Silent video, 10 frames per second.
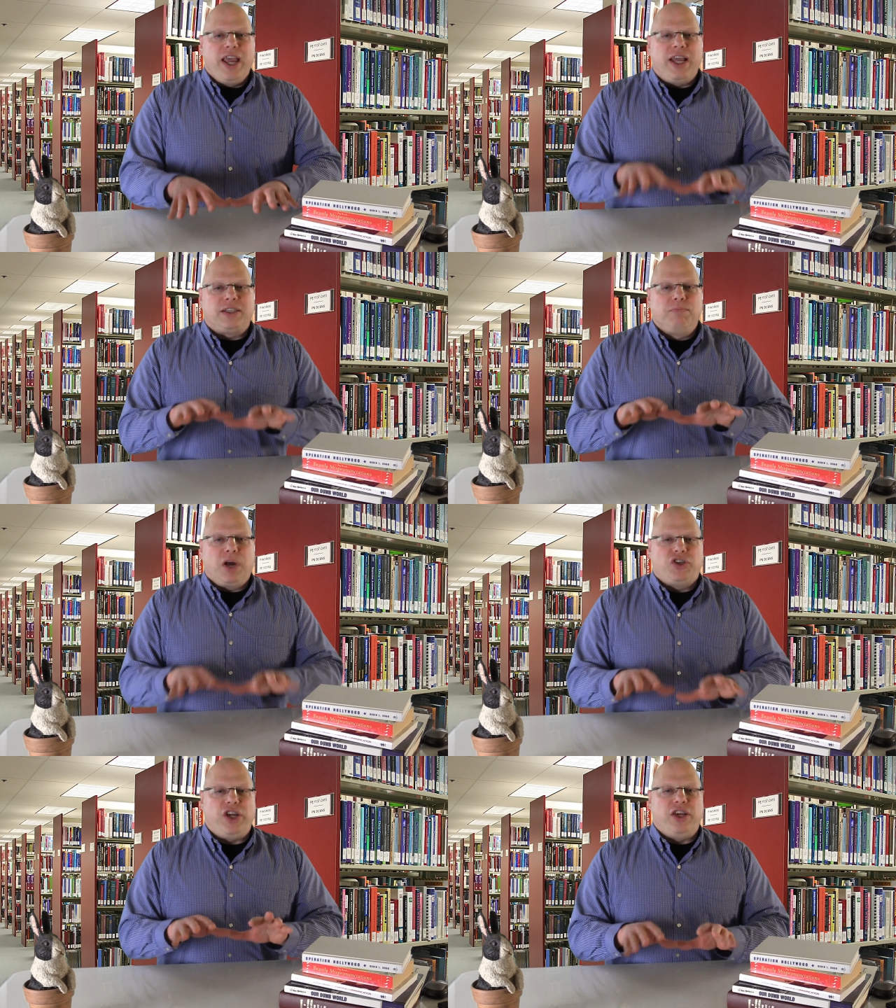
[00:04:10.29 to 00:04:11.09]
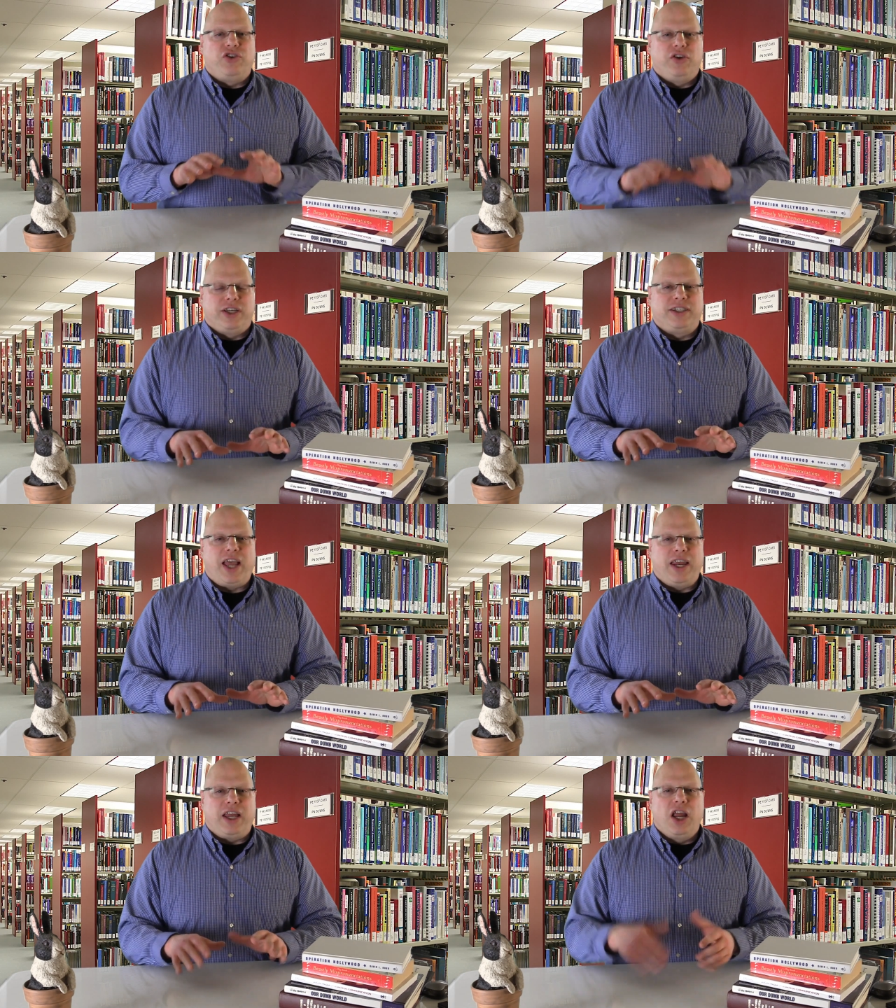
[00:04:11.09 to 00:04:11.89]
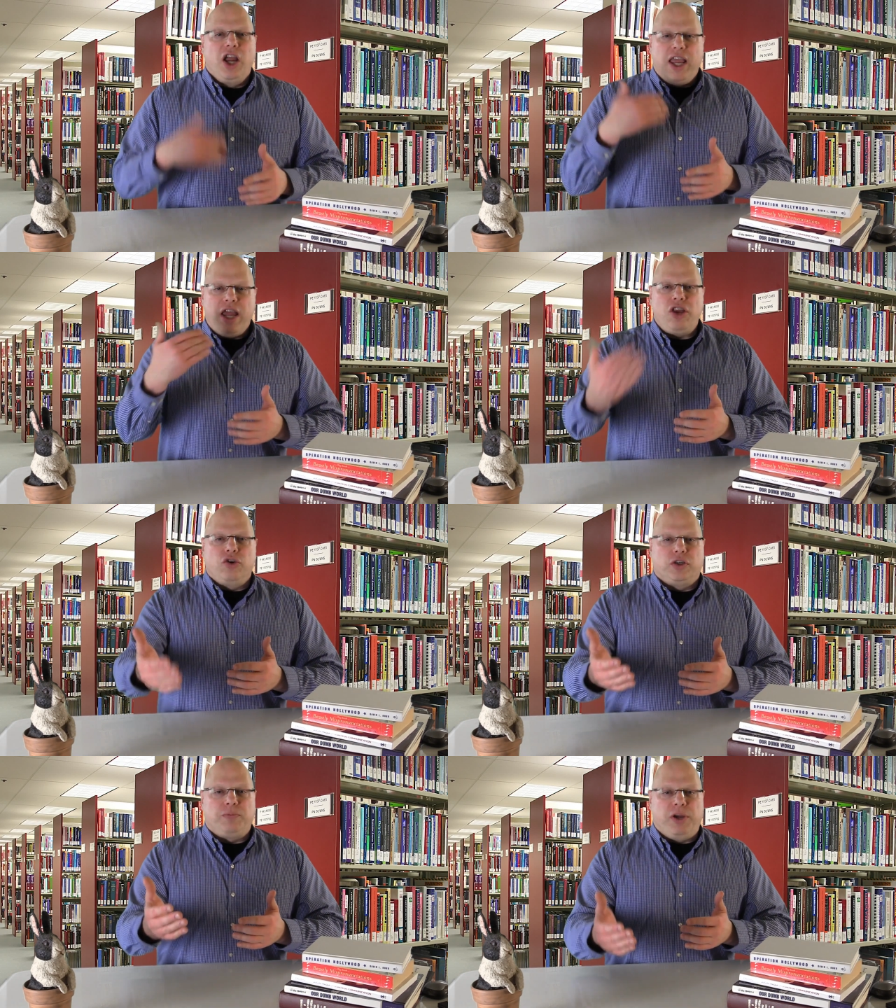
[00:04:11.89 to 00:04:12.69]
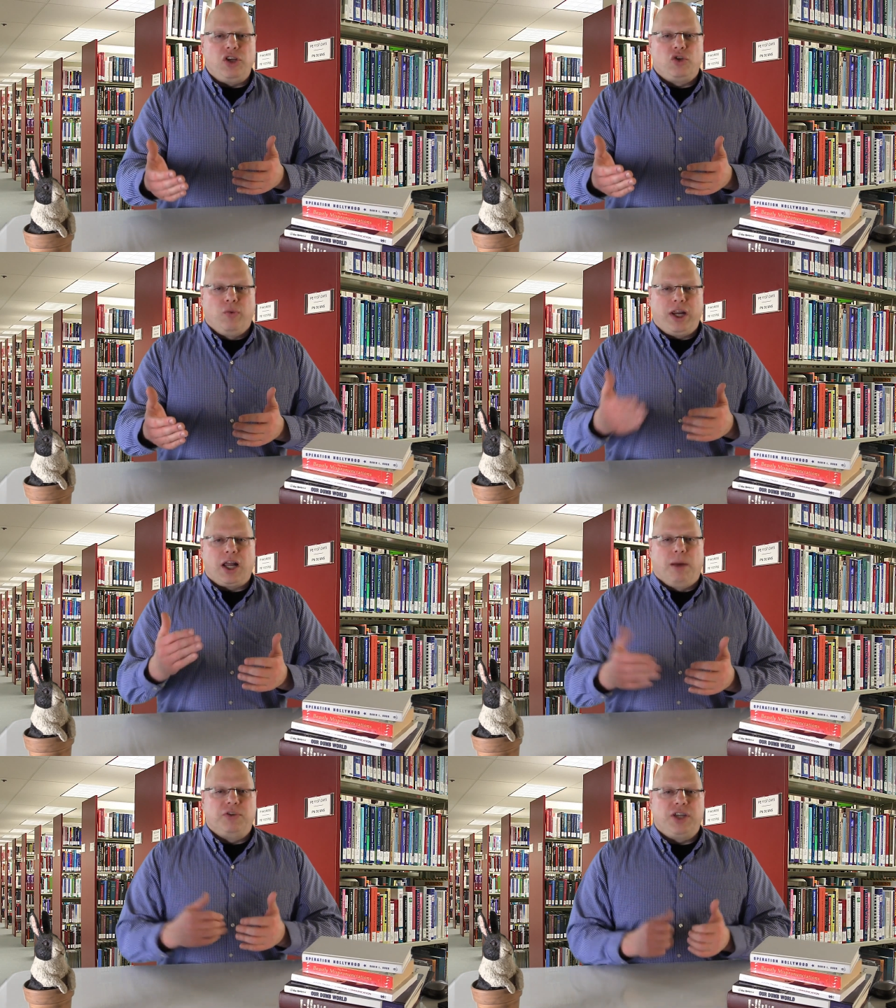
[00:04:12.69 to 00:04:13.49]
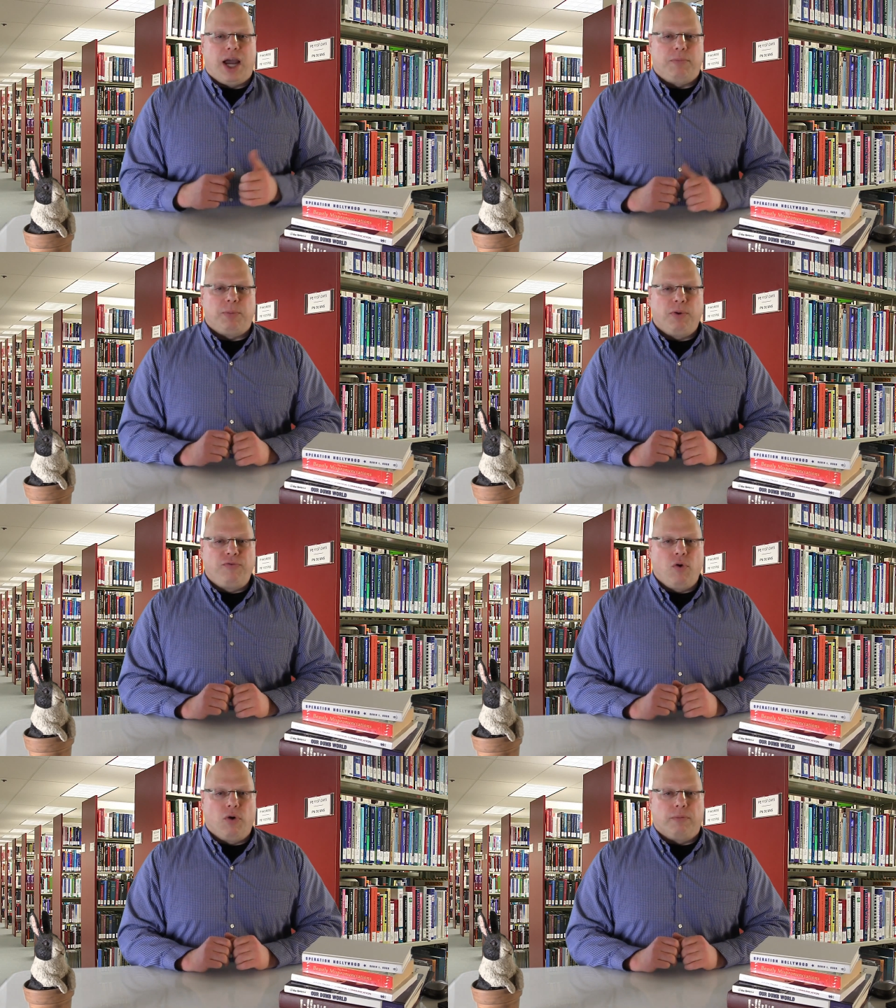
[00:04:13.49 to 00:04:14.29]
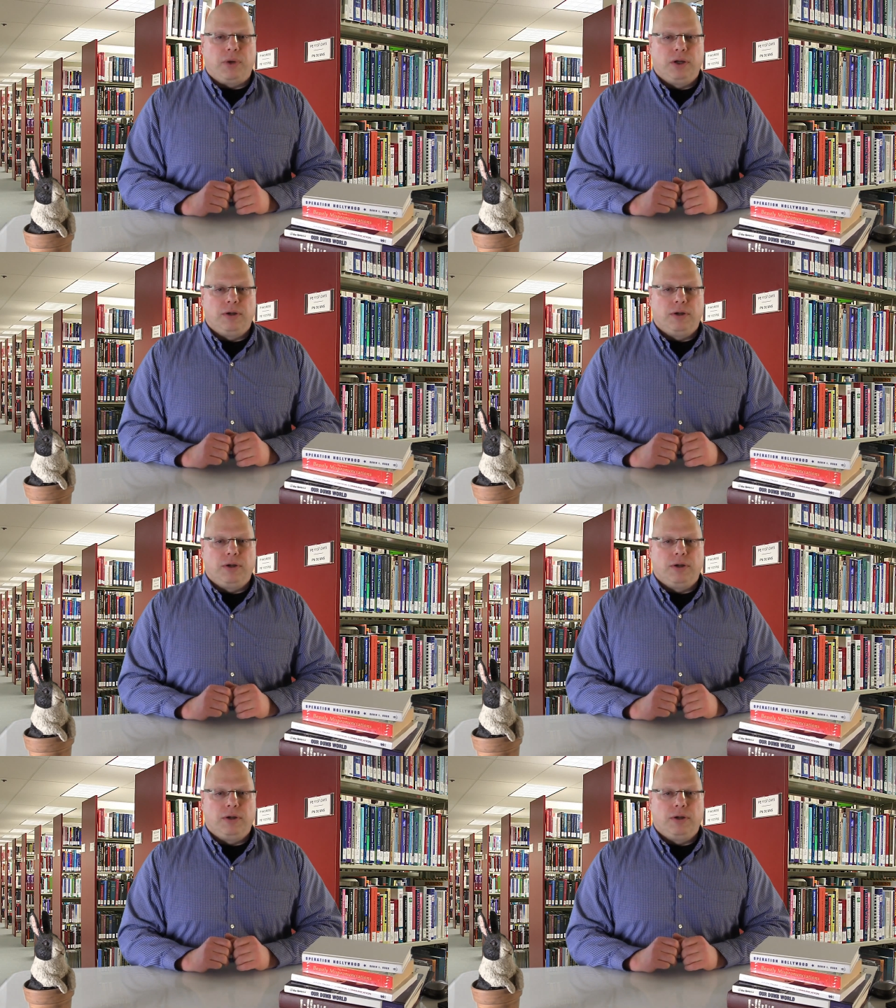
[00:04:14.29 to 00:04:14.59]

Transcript: it's much easier to cite it in your speech when it comes time to perform.